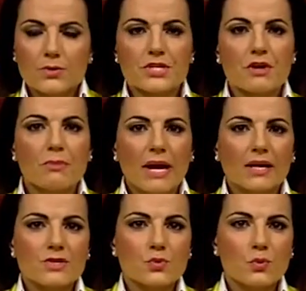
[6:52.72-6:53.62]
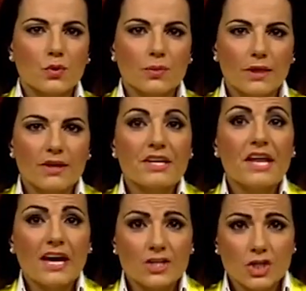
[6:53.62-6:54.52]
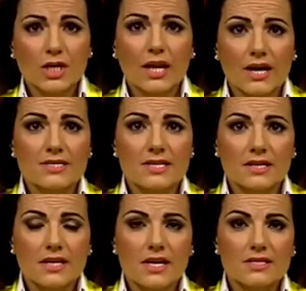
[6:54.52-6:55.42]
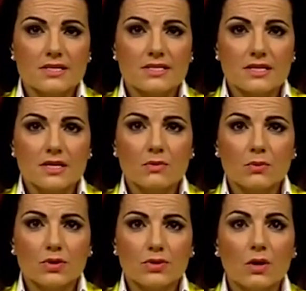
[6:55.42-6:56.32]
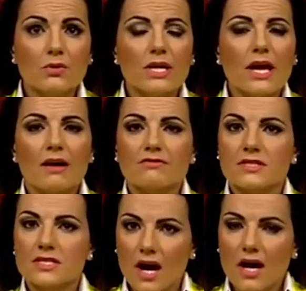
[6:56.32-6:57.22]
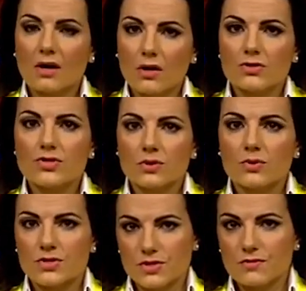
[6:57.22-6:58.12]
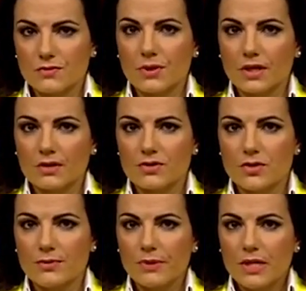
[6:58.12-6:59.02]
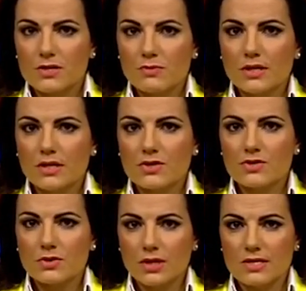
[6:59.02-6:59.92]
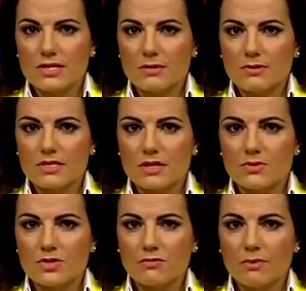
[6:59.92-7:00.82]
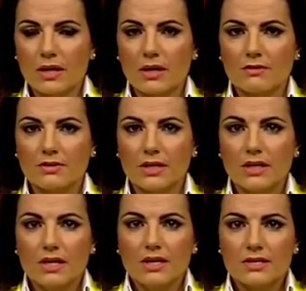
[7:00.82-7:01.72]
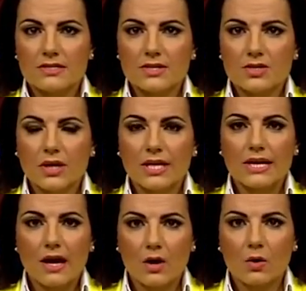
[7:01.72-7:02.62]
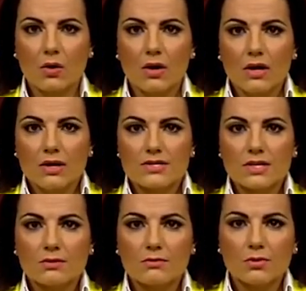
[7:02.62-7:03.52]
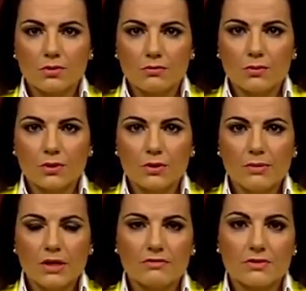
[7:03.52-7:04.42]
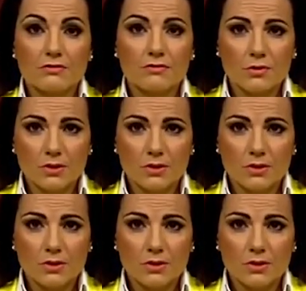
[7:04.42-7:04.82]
The Reserve Bank has warned that nationalizing the entity would only have dire consequences for the country. Speaking to the SABC, Reserve Bank Governor Lesetja Kganyago said the move would only benefit a